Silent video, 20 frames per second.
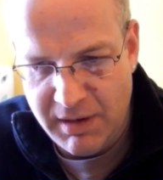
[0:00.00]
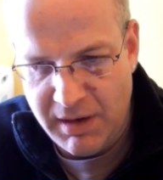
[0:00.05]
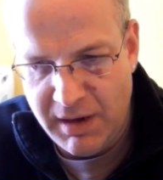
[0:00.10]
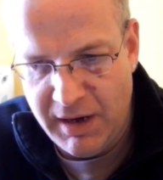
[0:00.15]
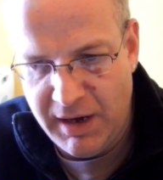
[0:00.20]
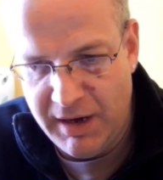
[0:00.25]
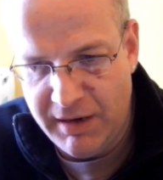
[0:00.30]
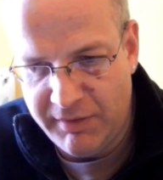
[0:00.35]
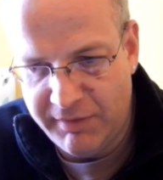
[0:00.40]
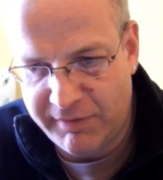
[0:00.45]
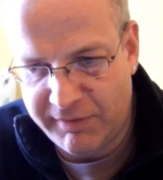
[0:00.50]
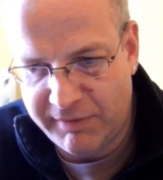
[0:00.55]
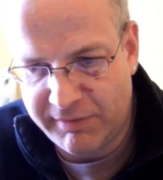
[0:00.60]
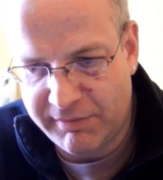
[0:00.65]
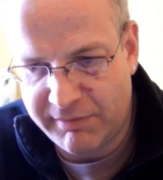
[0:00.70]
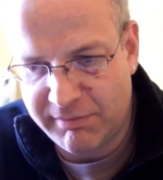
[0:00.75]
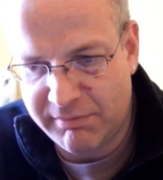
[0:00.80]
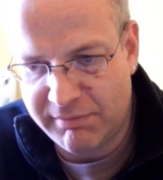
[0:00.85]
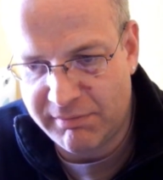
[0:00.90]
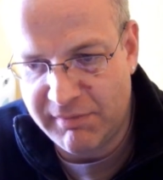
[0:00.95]

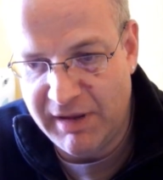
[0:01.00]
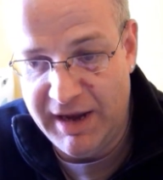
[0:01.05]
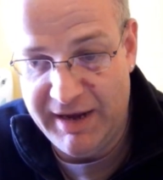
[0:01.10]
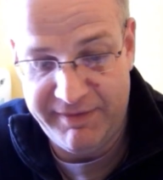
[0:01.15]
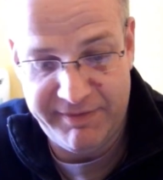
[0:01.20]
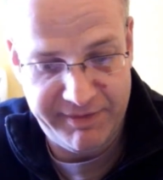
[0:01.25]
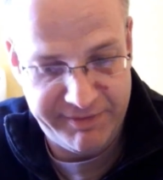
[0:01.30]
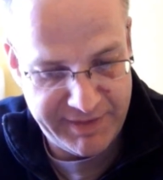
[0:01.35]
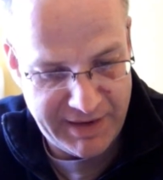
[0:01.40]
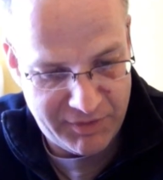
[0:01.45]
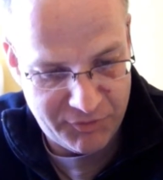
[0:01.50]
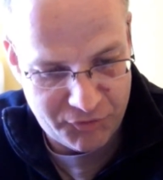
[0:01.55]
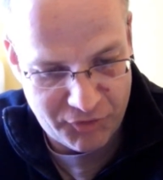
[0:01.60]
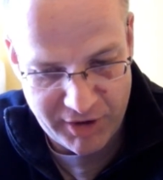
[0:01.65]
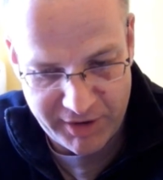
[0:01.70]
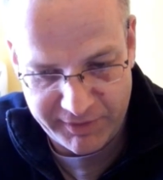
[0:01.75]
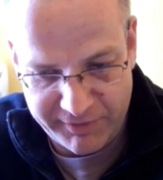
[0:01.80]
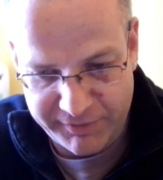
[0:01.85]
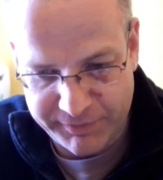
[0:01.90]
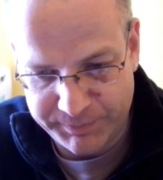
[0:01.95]
it's the
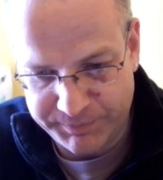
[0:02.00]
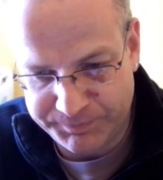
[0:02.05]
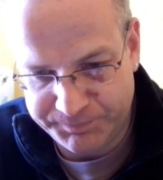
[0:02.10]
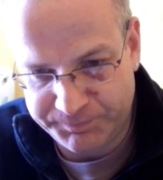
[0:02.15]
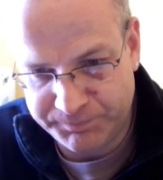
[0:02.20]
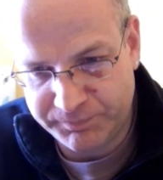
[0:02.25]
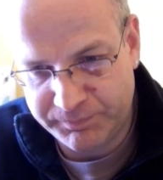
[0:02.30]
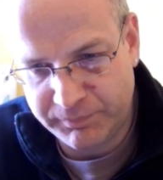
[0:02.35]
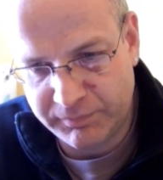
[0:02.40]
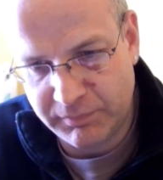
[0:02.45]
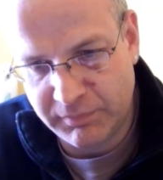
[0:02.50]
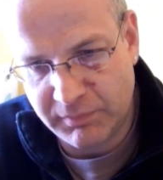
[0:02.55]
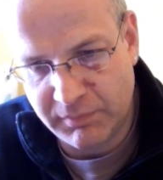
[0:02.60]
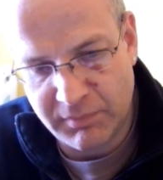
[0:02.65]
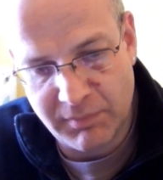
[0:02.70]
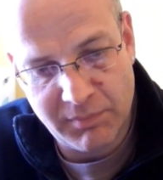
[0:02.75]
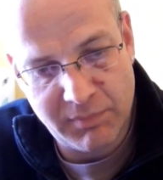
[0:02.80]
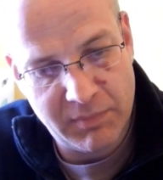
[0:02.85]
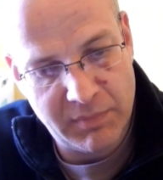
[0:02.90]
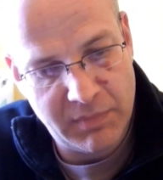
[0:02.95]
soundtracks,
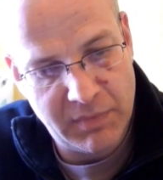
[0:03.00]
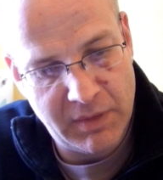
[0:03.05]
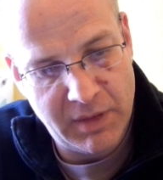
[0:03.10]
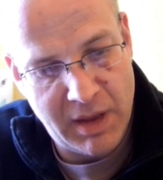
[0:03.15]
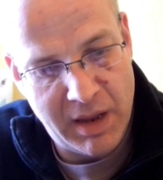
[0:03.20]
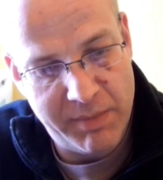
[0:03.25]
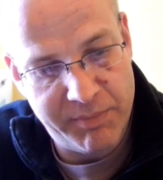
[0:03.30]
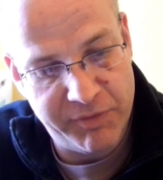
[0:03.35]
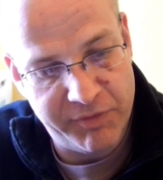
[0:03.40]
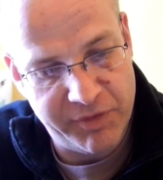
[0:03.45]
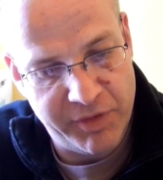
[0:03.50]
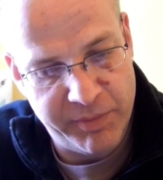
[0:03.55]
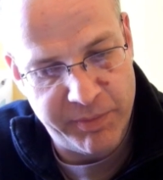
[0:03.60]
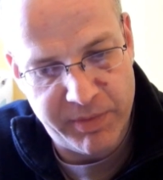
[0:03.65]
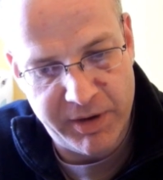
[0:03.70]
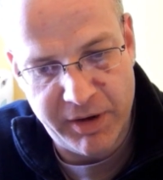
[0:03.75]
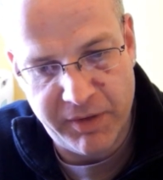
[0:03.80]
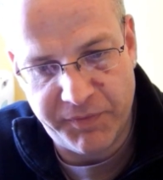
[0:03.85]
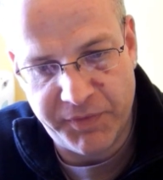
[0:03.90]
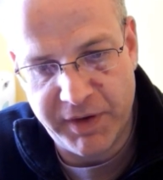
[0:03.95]

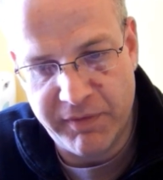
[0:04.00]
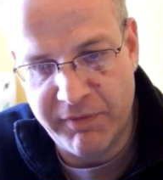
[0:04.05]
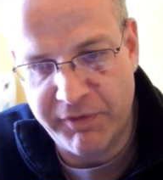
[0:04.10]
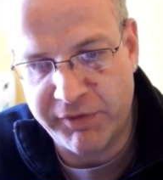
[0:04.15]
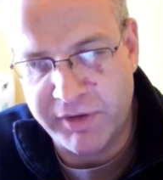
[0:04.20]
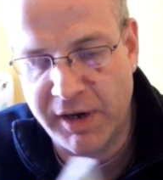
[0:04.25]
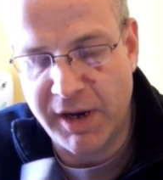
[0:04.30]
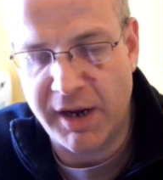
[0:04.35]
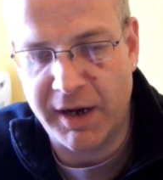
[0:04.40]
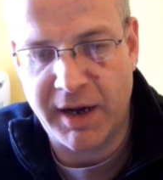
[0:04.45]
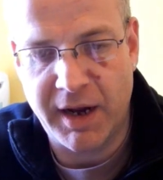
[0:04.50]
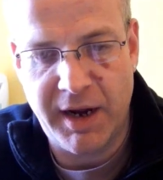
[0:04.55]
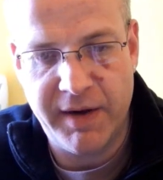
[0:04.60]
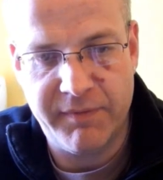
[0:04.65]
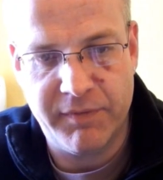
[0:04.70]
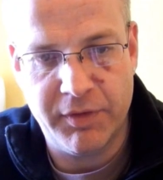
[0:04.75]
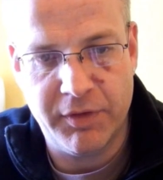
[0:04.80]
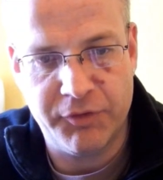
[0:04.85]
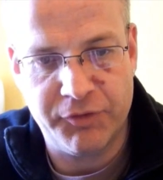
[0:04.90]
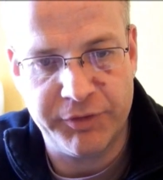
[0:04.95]
presumably off the original arcade
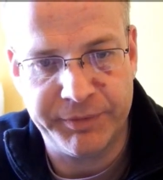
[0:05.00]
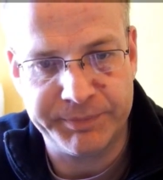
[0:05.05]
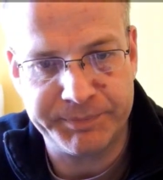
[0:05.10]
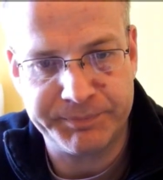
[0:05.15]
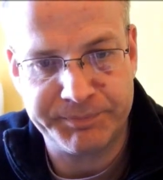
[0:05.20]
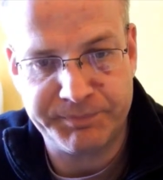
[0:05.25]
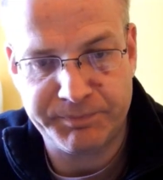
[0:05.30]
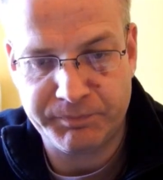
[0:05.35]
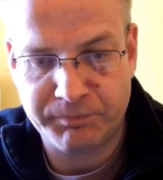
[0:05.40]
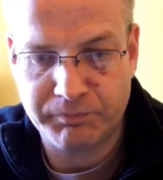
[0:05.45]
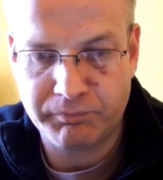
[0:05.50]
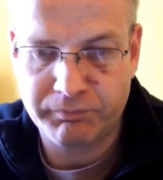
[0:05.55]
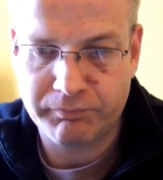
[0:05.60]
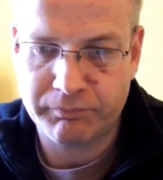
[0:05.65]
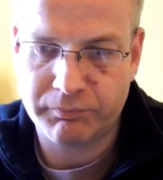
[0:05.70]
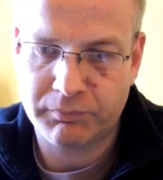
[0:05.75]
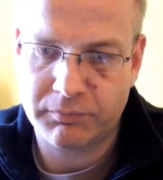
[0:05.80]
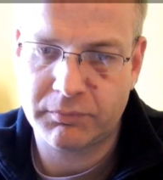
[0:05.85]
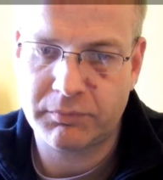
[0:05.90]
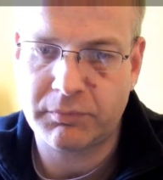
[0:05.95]
version.
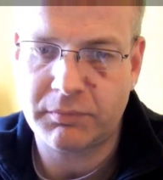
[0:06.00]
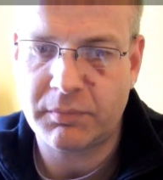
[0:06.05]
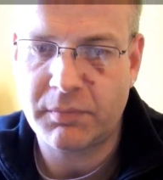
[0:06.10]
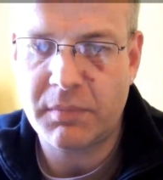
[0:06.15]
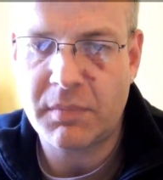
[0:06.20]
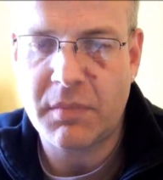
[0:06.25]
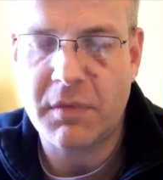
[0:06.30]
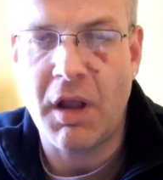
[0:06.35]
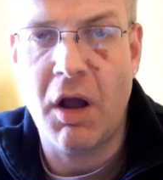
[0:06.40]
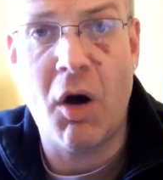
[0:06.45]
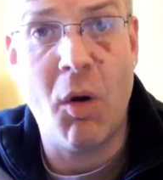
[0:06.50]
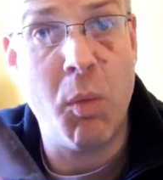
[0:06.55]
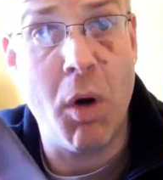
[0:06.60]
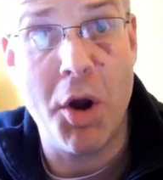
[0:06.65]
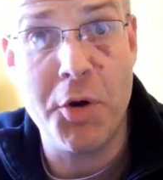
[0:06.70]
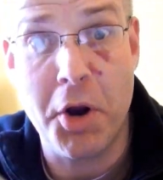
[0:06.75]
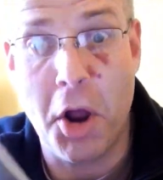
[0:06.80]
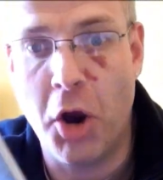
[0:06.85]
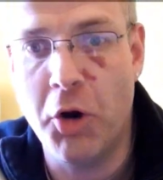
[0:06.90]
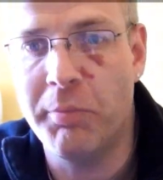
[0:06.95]
I
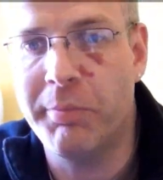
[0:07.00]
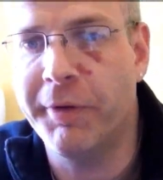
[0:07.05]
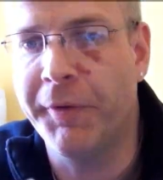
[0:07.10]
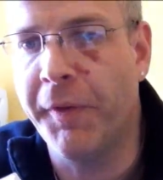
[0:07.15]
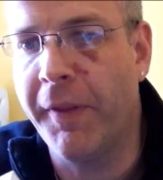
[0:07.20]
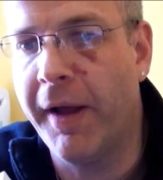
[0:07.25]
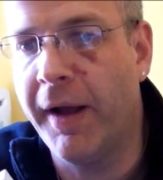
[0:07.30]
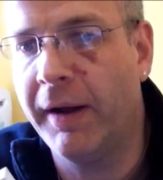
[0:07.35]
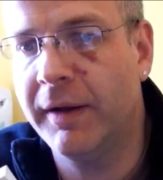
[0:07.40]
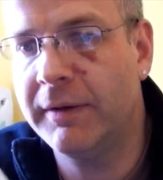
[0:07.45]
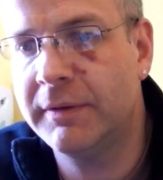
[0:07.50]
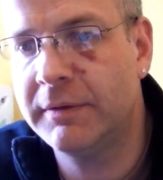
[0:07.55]
won't open that.